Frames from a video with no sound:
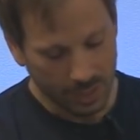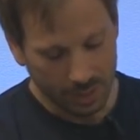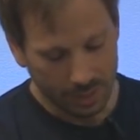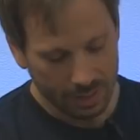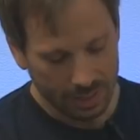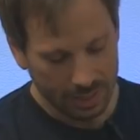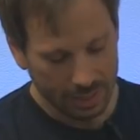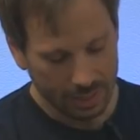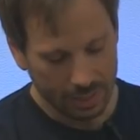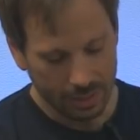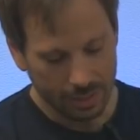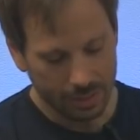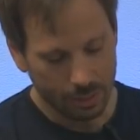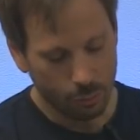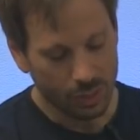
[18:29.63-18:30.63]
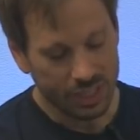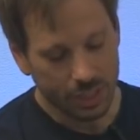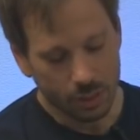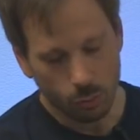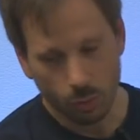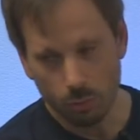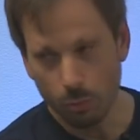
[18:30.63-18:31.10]
the, the widget
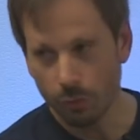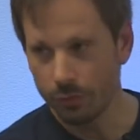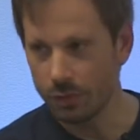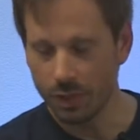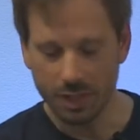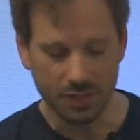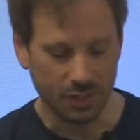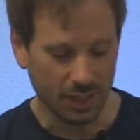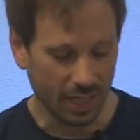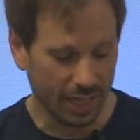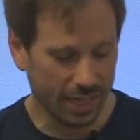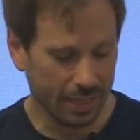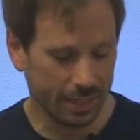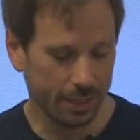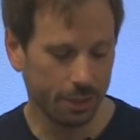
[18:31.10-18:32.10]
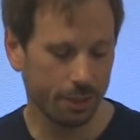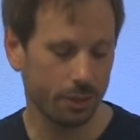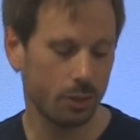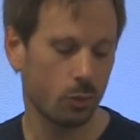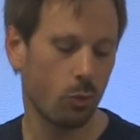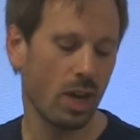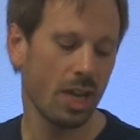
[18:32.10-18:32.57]
would move to the side and you could
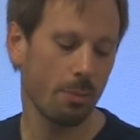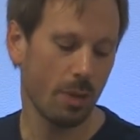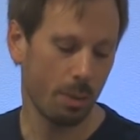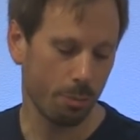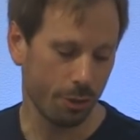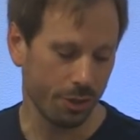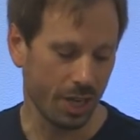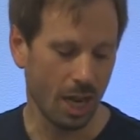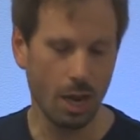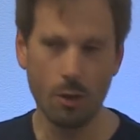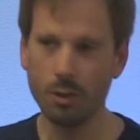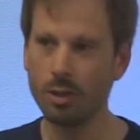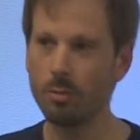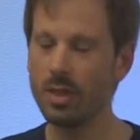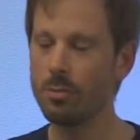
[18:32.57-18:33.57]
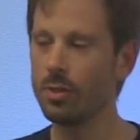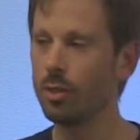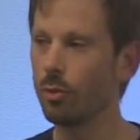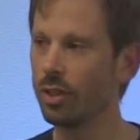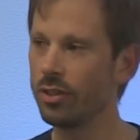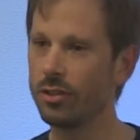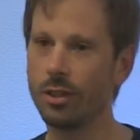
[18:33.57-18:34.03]
swipe up or down and maybe you
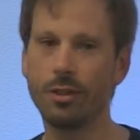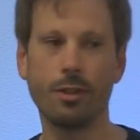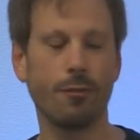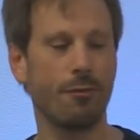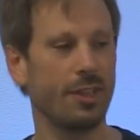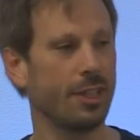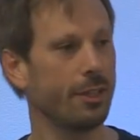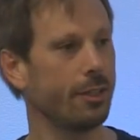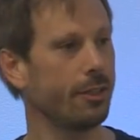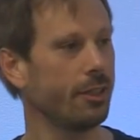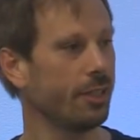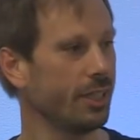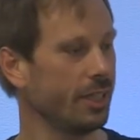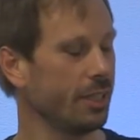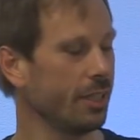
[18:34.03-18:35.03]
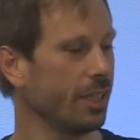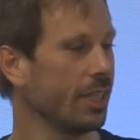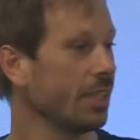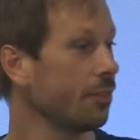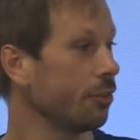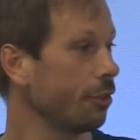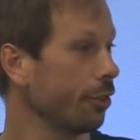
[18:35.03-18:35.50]
want to turn the finger in,
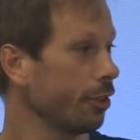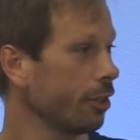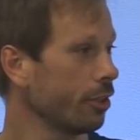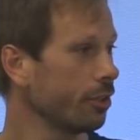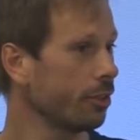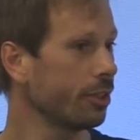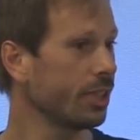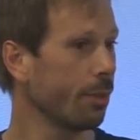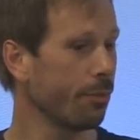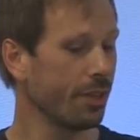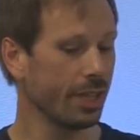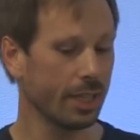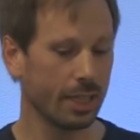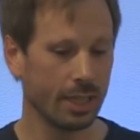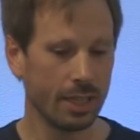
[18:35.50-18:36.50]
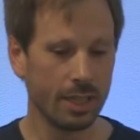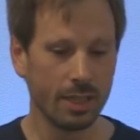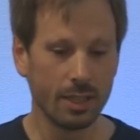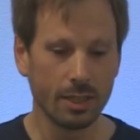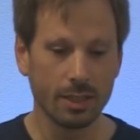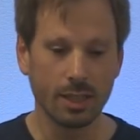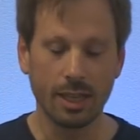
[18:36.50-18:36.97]
in circles or something.
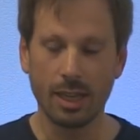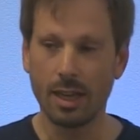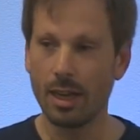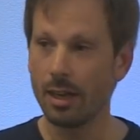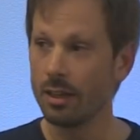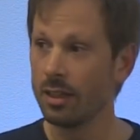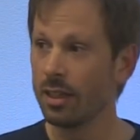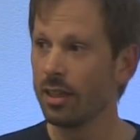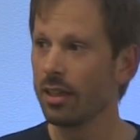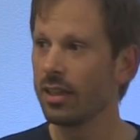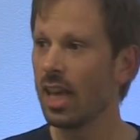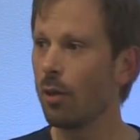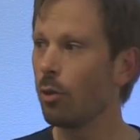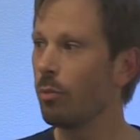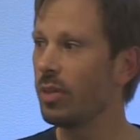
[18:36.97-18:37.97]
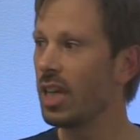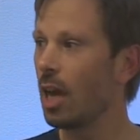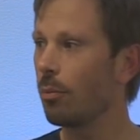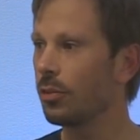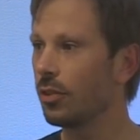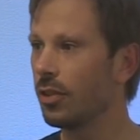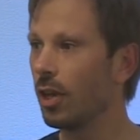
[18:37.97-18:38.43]
Uh, that would be
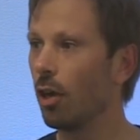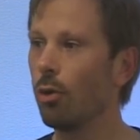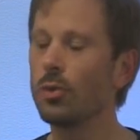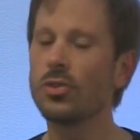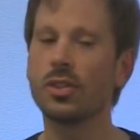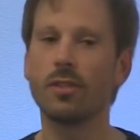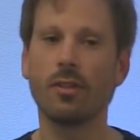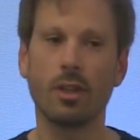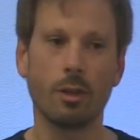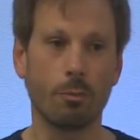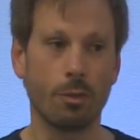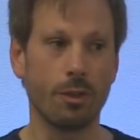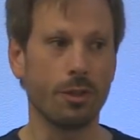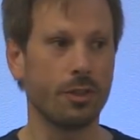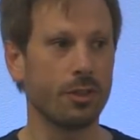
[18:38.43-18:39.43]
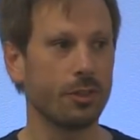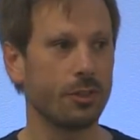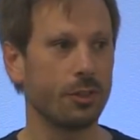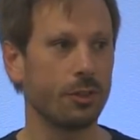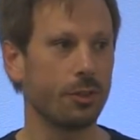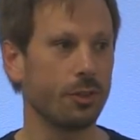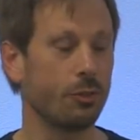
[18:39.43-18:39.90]
up to the host developer
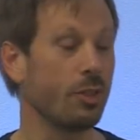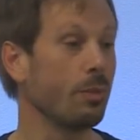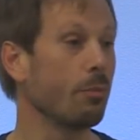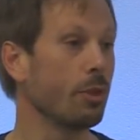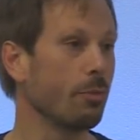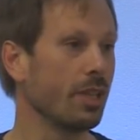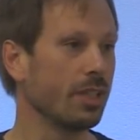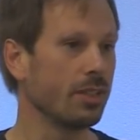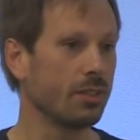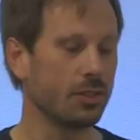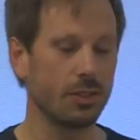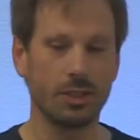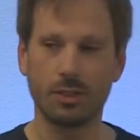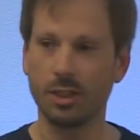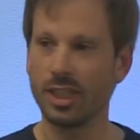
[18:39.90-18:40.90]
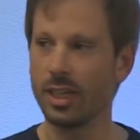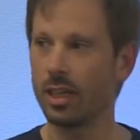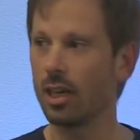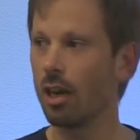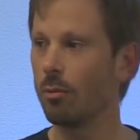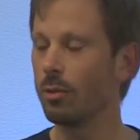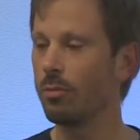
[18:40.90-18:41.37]
to, to implement to, to get a
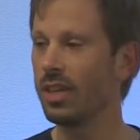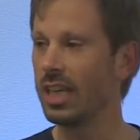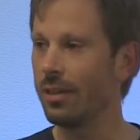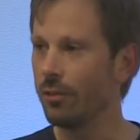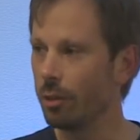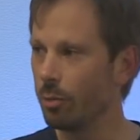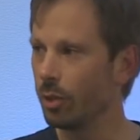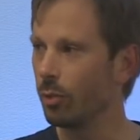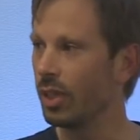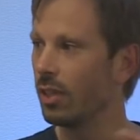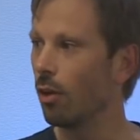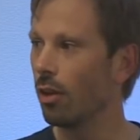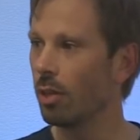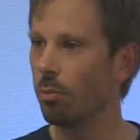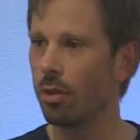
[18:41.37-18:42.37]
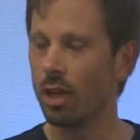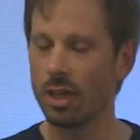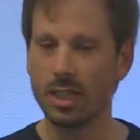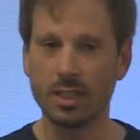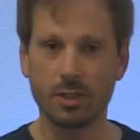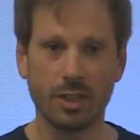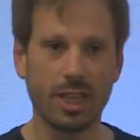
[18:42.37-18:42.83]
common behavior between all the
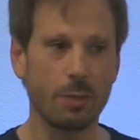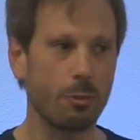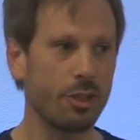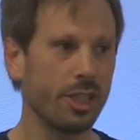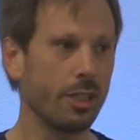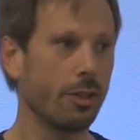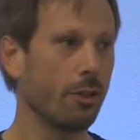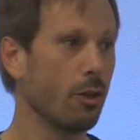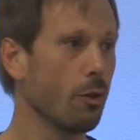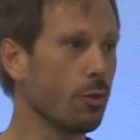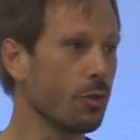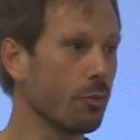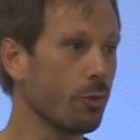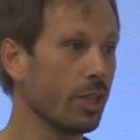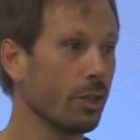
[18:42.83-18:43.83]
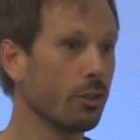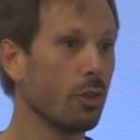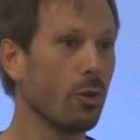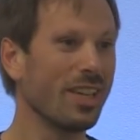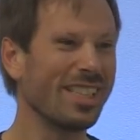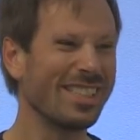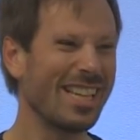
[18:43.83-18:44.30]
plugins on that particular host. We don't know
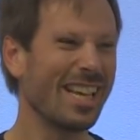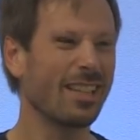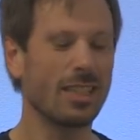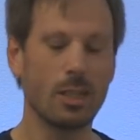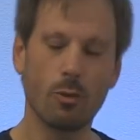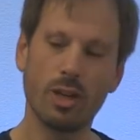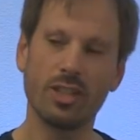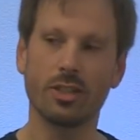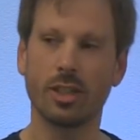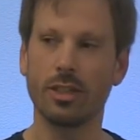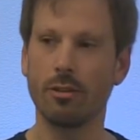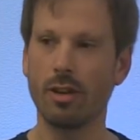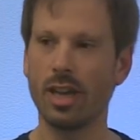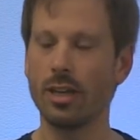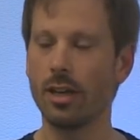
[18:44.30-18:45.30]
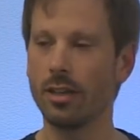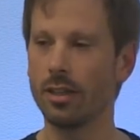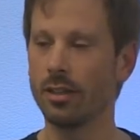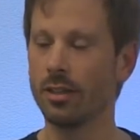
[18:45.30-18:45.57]
exactly what it's going to run on.